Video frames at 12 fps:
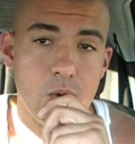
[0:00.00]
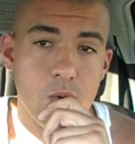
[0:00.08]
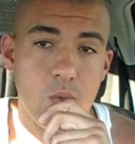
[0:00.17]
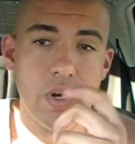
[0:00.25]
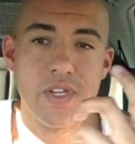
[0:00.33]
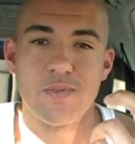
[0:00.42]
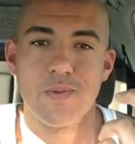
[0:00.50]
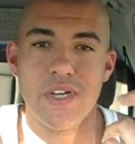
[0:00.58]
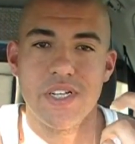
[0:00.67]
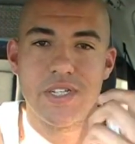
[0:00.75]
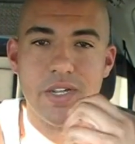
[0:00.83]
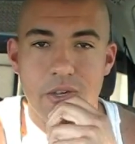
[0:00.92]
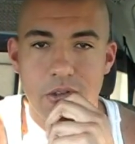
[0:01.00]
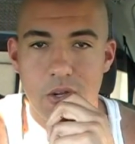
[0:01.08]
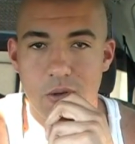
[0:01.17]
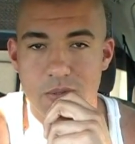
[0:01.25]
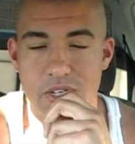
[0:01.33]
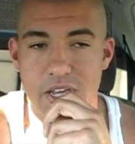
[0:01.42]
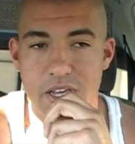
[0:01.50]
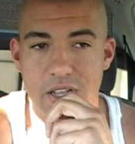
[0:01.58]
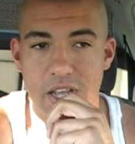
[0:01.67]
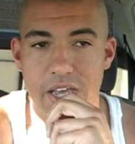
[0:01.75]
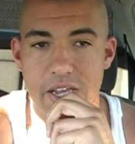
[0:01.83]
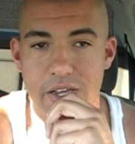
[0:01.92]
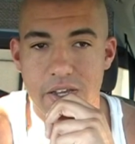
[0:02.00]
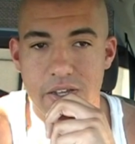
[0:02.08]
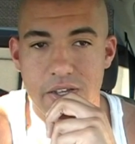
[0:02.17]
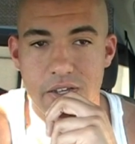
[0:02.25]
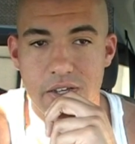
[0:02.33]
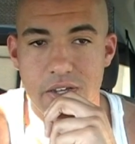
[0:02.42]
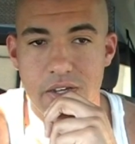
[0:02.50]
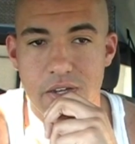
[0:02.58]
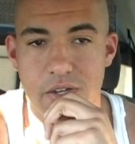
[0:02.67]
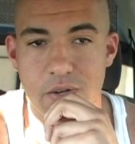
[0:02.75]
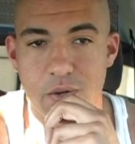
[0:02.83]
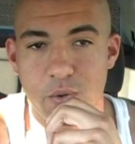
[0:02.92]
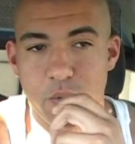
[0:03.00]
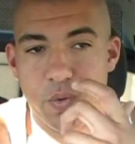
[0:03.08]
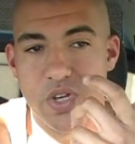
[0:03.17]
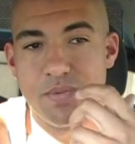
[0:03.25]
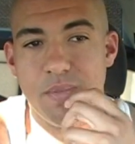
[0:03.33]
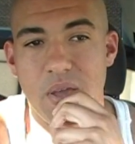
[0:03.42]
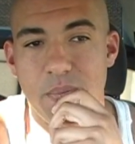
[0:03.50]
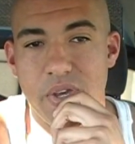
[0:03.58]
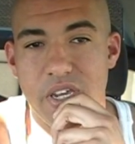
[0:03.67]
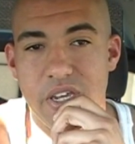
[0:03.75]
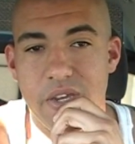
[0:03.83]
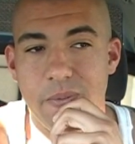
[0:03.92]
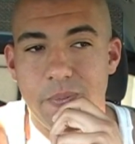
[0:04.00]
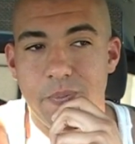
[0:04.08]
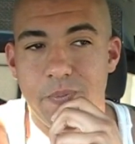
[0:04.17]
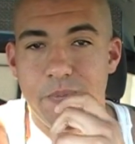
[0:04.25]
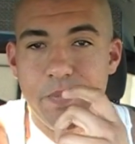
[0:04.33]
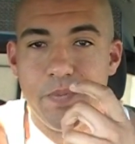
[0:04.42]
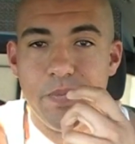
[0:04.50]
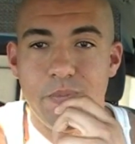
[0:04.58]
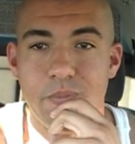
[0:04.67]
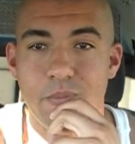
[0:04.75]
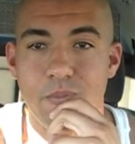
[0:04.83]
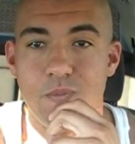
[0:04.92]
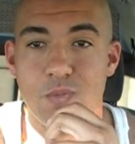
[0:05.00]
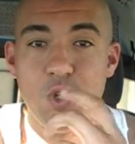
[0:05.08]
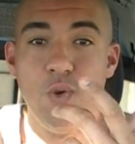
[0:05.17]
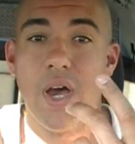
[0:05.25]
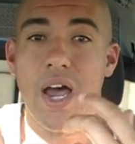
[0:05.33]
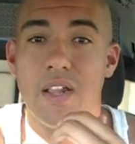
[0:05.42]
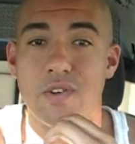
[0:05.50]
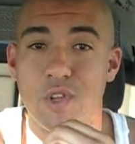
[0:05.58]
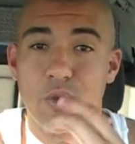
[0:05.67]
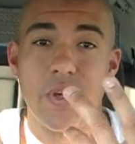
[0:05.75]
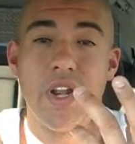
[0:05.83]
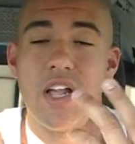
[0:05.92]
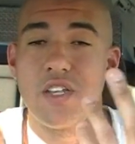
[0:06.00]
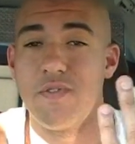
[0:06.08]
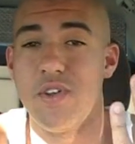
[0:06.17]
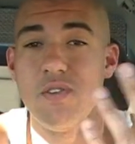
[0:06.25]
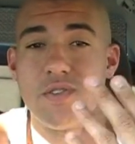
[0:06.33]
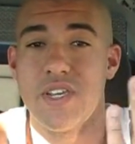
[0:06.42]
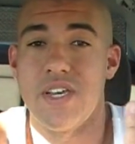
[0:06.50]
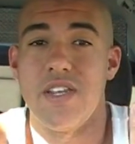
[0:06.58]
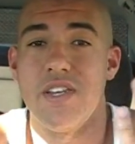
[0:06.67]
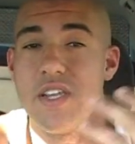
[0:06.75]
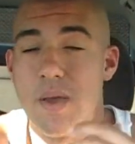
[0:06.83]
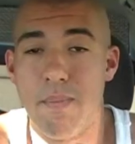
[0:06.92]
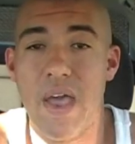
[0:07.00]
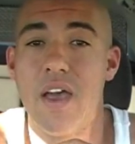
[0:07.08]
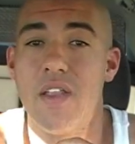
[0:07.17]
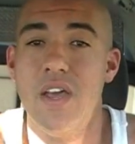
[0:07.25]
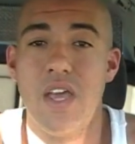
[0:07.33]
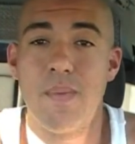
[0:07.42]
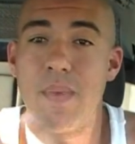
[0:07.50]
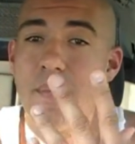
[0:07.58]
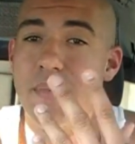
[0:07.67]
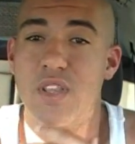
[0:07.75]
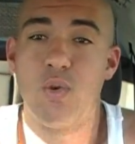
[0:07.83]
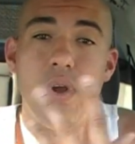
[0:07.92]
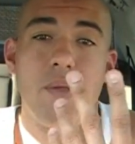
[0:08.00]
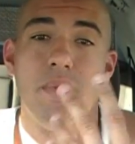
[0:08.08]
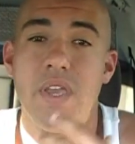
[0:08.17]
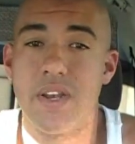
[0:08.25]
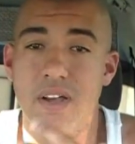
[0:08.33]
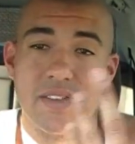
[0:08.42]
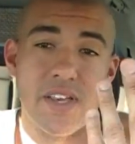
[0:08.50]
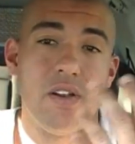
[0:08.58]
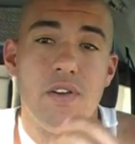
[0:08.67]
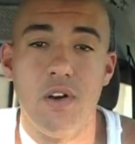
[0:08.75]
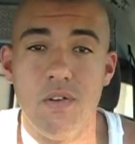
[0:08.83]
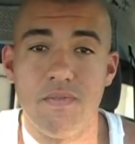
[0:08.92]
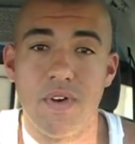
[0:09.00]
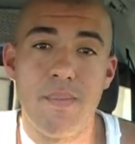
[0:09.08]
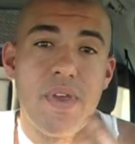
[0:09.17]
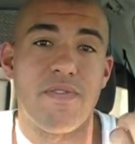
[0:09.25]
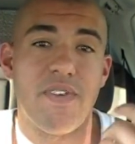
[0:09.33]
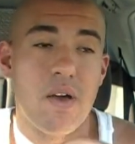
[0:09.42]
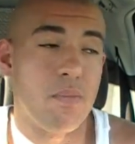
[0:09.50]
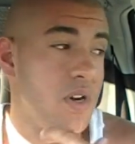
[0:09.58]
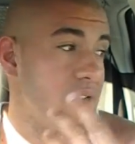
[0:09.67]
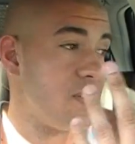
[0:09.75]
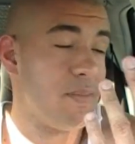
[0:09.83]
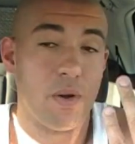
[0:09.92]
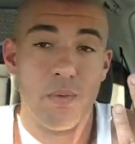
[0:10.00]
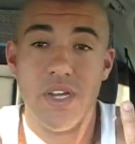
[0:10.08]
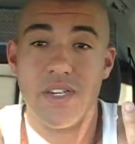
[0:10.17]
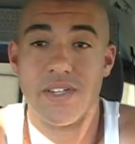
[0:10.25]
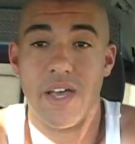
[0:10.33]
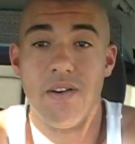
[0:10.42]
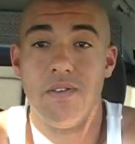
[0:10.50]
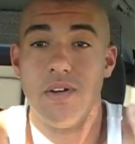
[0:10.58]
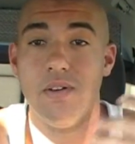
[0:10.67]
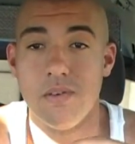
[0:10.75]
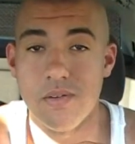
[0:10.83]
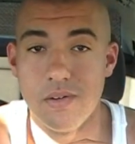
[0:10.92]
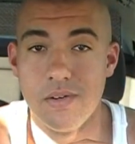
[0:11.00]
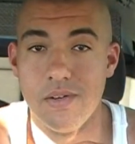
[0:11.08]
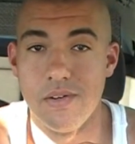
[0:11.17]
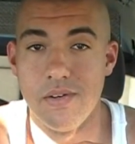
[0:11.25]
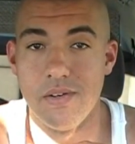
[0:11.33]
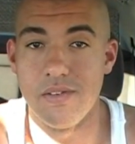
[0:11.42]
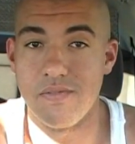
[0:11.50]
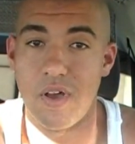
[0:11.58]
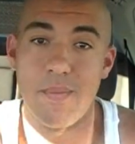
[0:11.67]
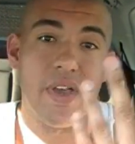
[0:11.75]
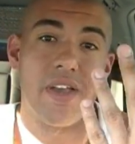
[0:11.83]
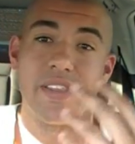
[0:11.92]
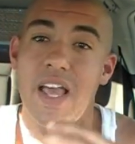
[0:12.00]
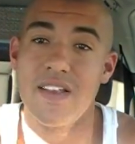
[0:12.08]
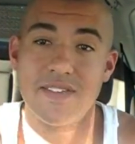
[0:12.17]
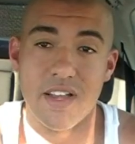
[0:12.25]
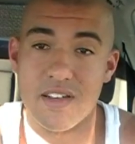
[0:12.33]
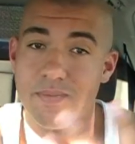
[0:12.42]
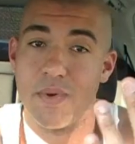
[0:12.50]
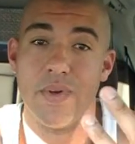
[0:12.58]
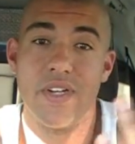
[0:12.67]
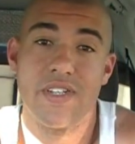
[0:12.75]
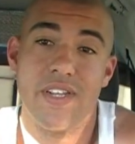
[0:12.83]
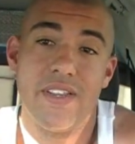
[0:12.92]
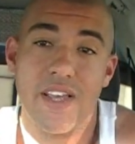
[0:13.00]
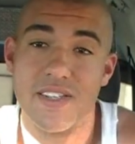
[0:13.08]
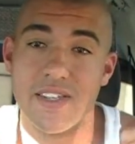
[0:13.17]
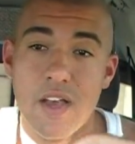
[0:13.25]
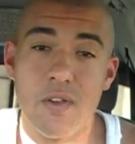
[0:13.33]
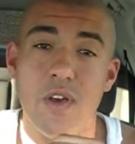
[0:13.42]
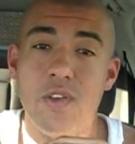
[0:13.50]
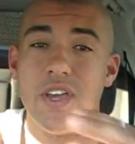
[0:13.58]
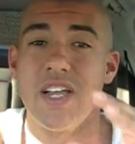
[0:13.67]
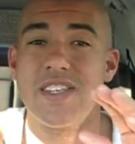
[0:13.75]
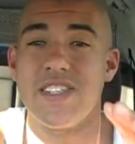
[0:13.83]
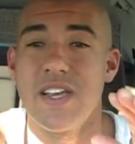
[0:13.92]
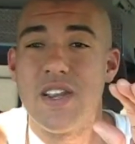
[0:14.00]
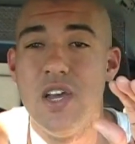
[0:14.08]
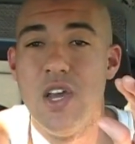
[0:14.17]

what is rich? You know what I'm saying? Like, rich might be $2 or $3. If you don't set the amount, it might be $20 million. I don't know. If I make $5, am I rich? I don't know. If I make $1,000, am I rich? 10,000? I don't know. You got to set